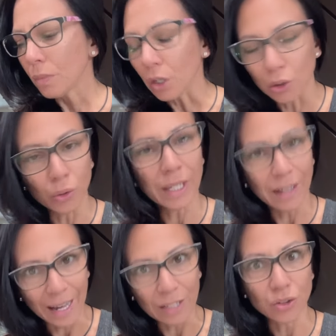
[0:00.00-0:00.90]
You'll
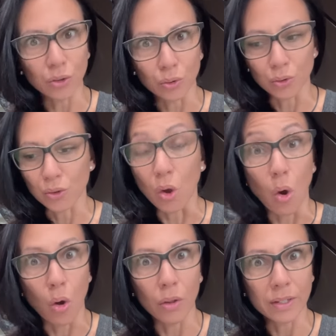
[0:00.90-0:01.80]
get answers
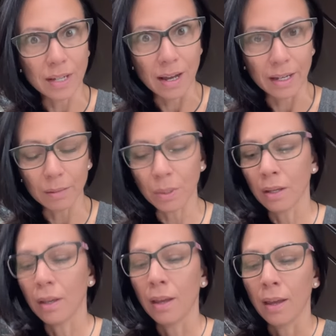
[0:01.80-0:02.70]
all the time
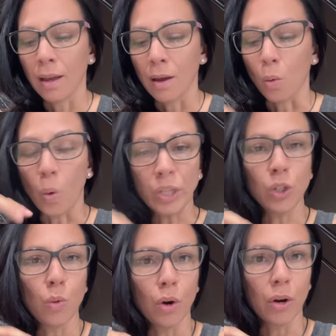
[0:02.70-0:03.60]
when
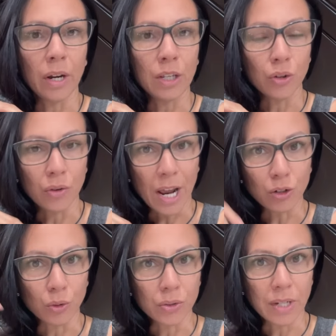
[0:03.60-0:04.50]
you were in your
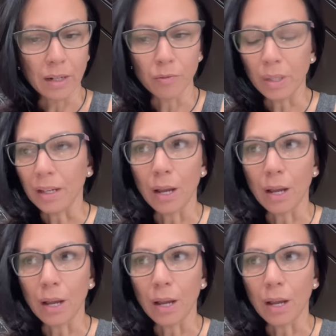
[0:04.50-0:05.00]
natural state of being.